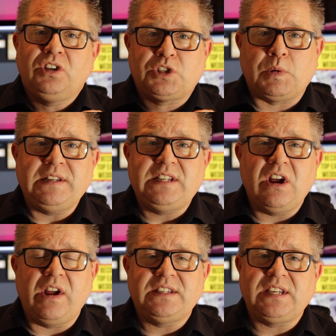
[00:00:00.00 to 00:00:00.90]

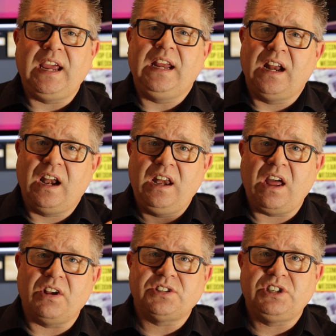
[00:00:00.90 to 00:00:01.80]
2019,
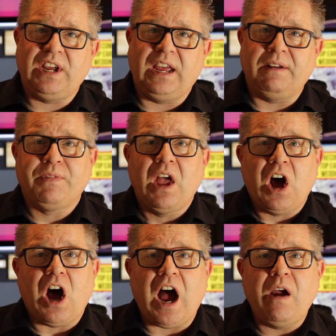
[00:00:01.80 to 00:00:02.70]
last year,
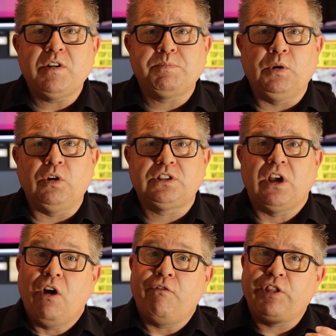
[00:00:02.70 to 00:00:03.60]
I was booked
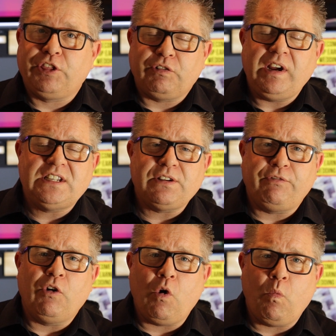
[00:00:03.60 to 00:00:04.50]
for 3 to
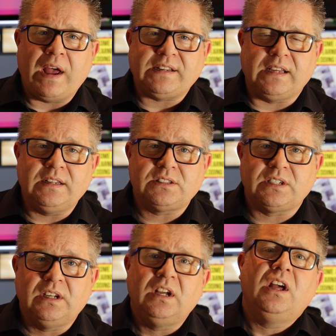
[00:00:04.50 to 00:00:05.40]
4
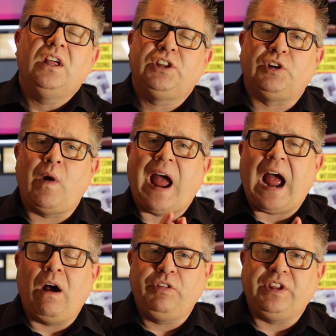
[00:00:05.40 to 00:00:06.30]
weddings
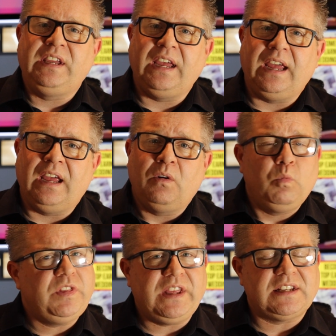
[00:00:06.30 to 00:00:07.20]
throughout the year,
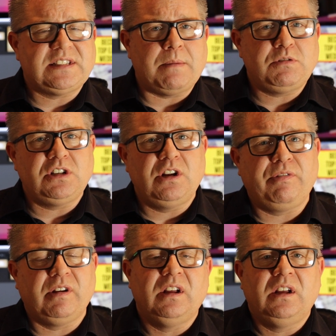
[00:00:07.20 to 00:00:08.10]
with the exception
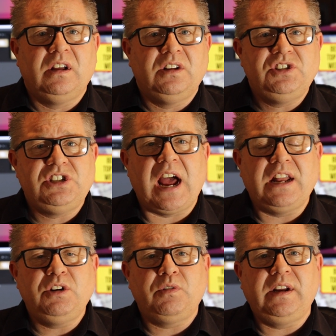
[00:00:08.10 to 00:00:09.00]
of
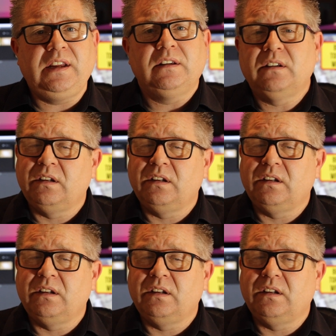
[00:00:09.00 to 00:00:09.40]
January